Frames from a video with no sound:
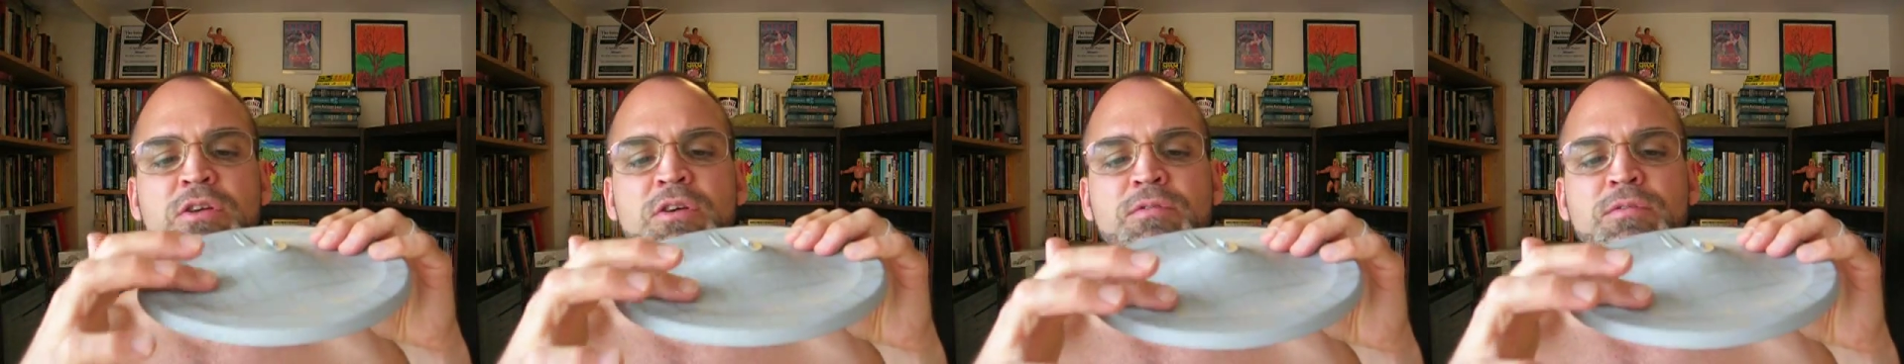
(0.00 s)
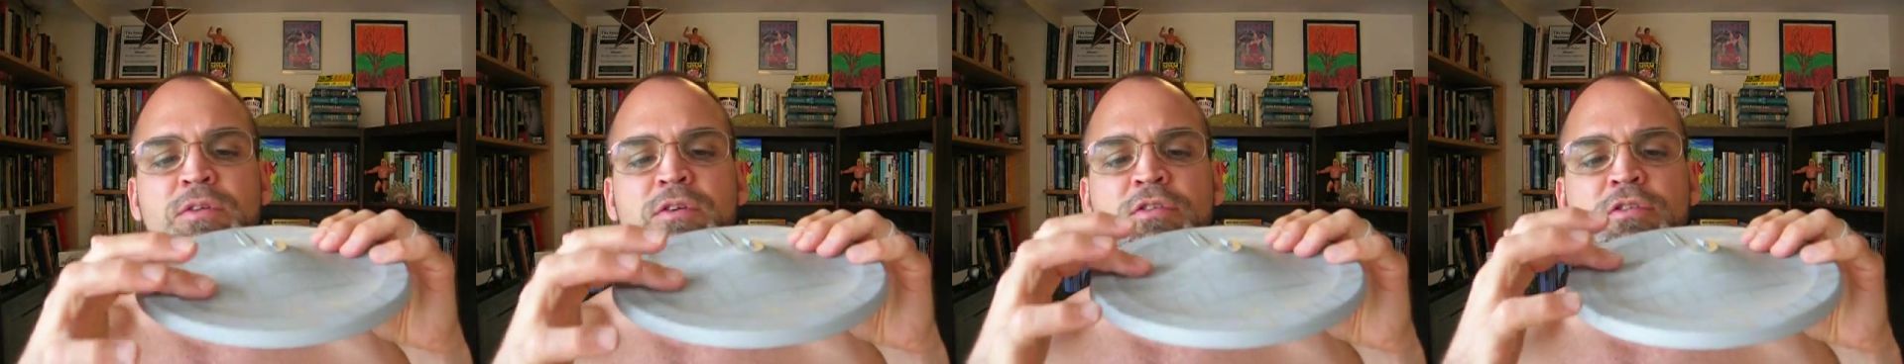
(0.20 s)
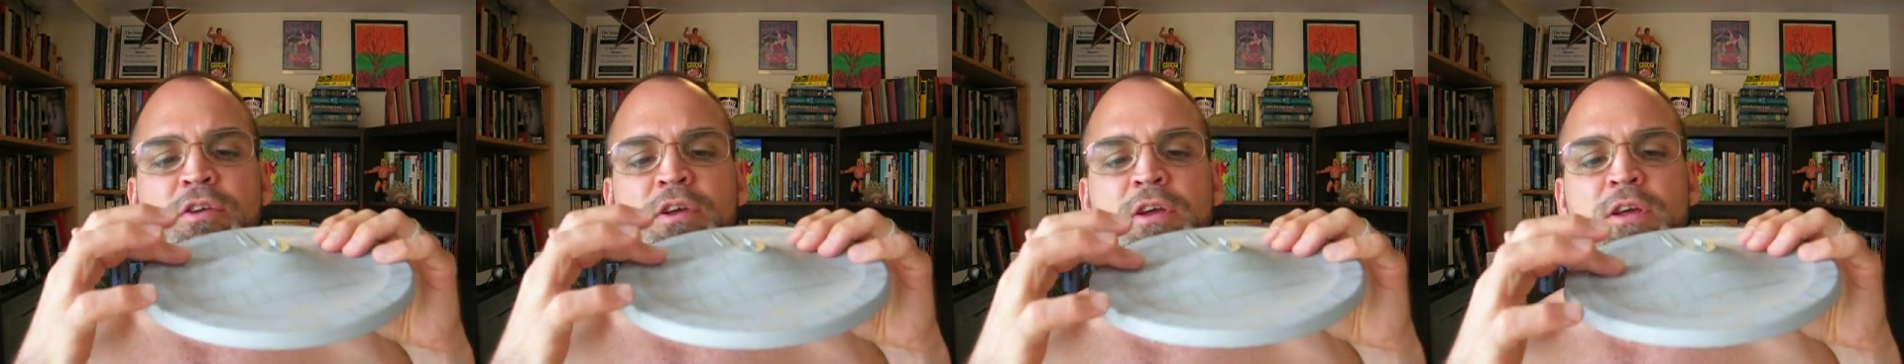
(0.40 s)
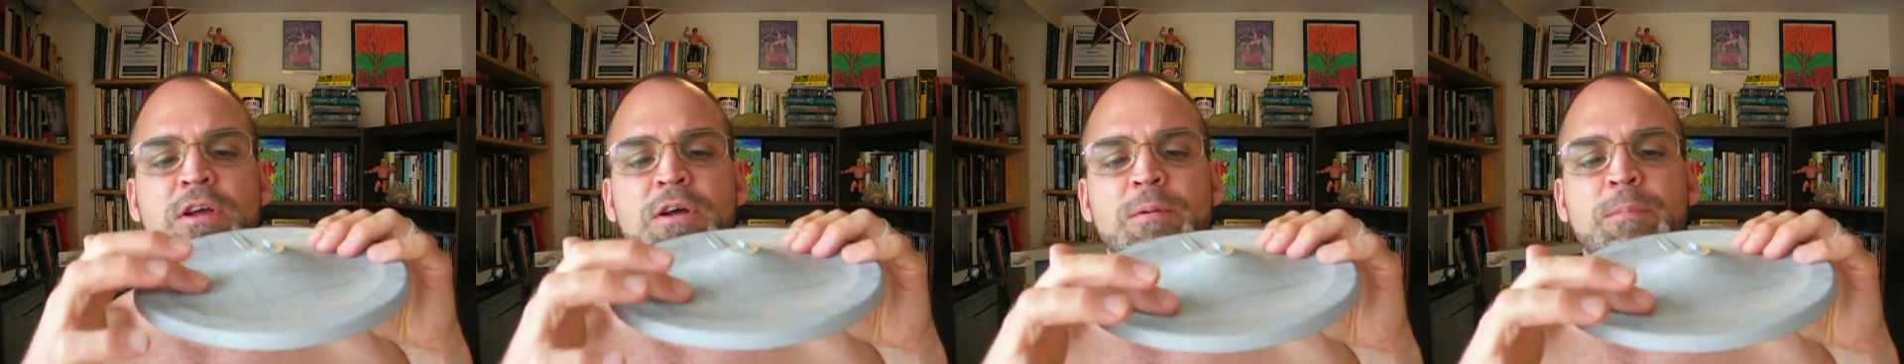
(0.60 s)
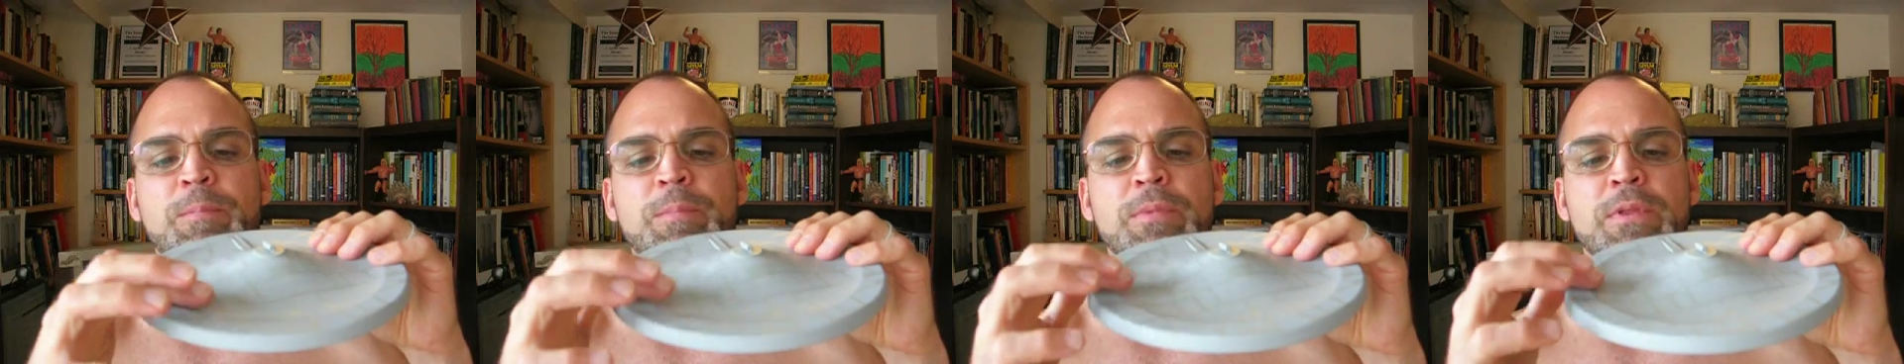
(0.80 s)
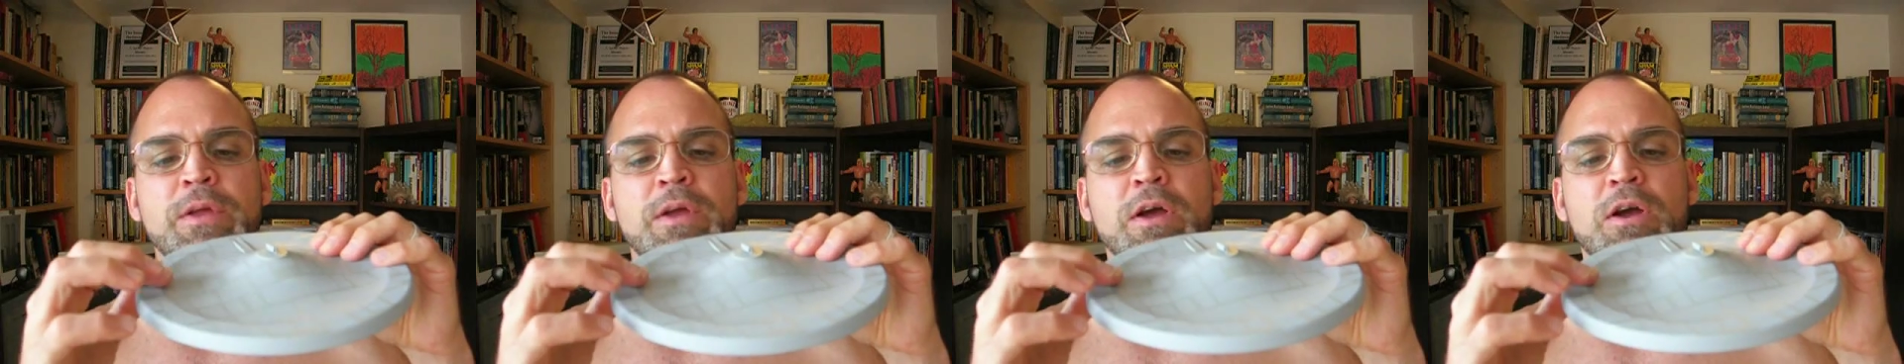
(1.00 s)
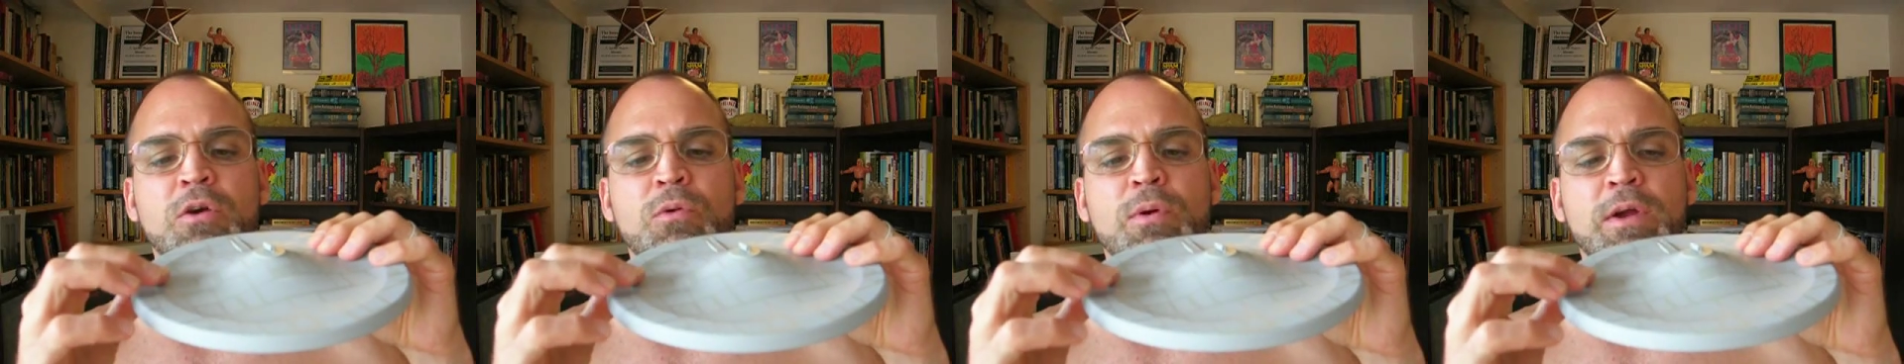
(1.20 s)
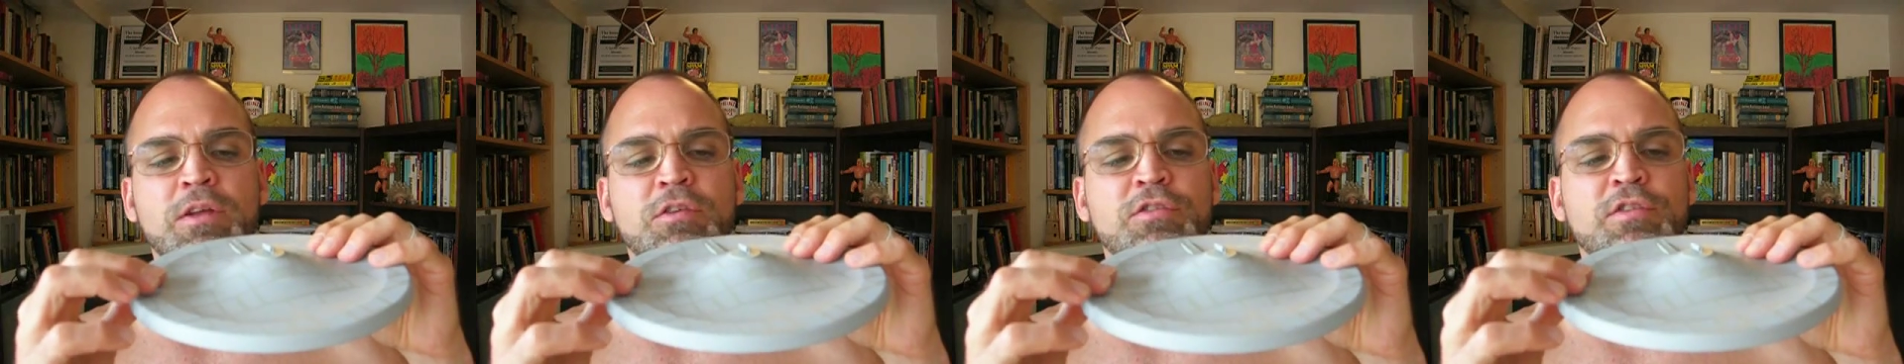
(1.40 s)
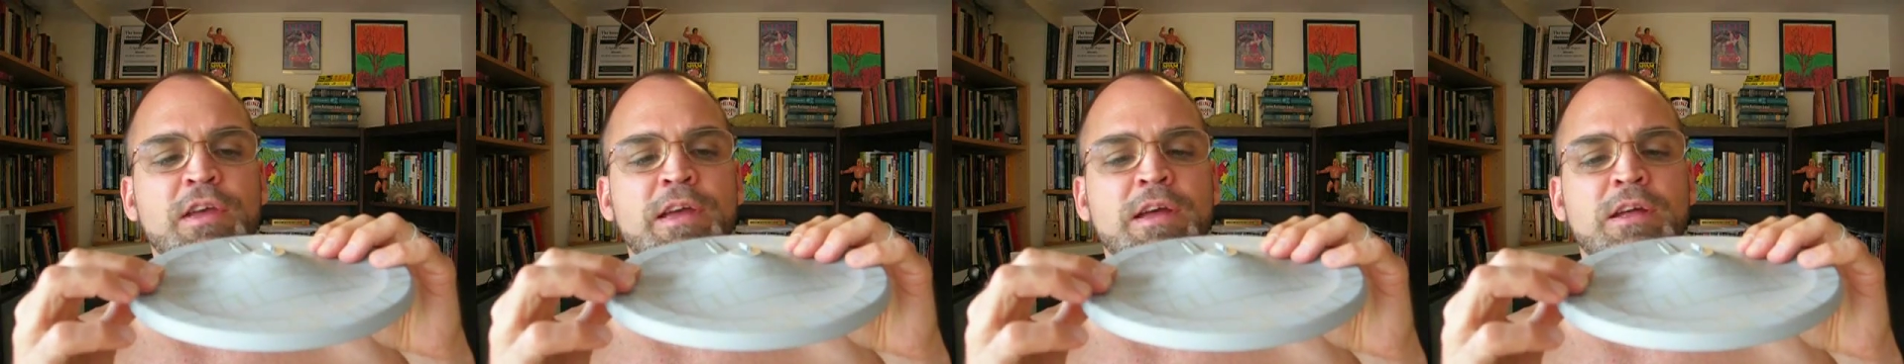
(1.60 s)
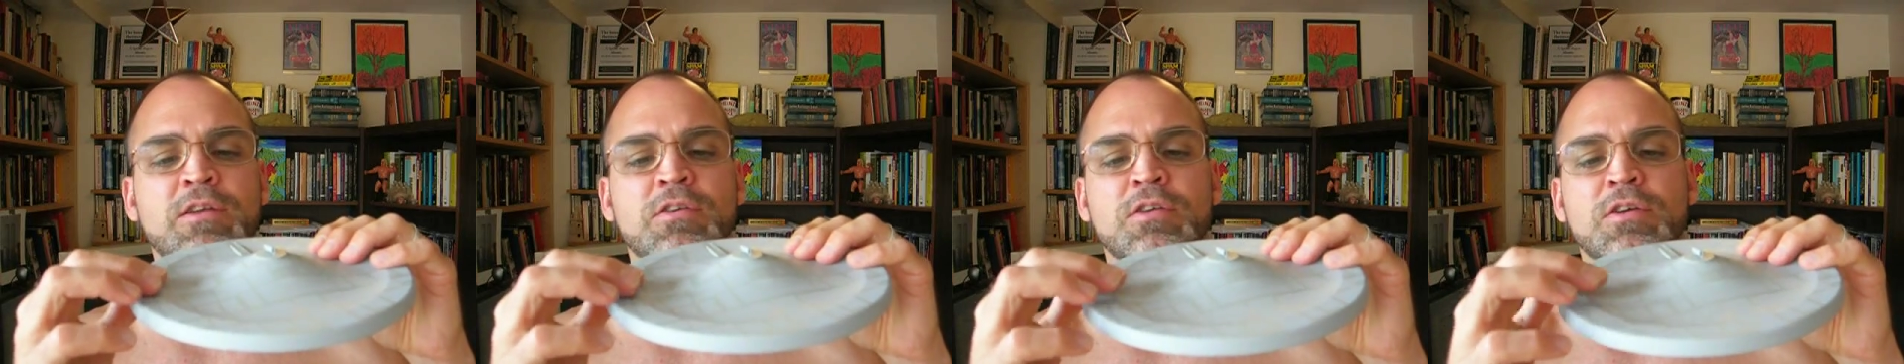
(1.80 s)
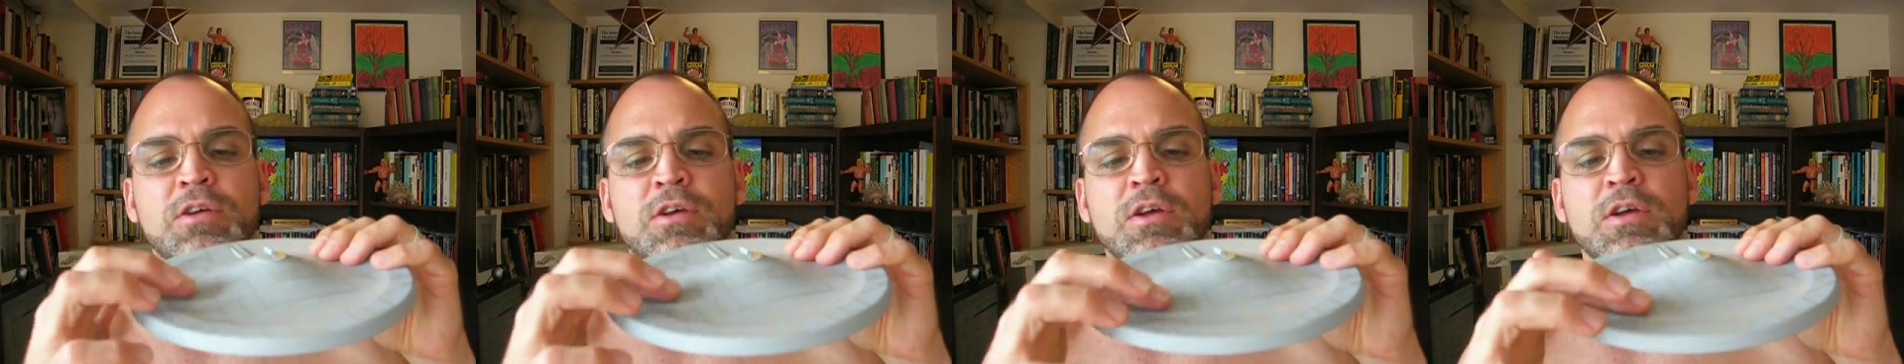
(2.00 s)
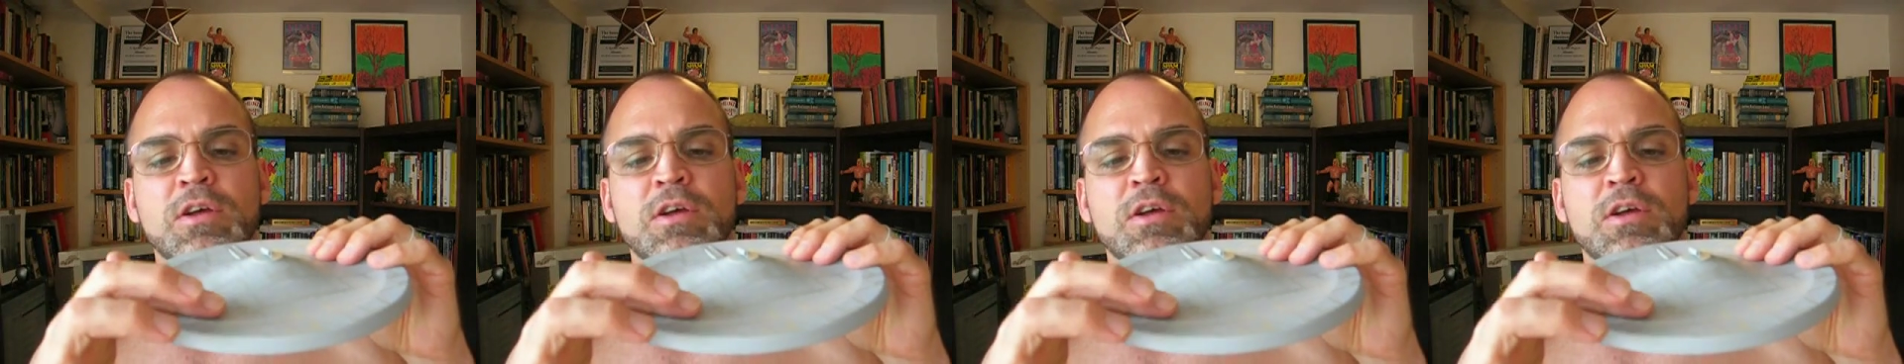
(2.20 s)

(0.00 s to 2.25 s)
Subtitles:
give this a quick sand,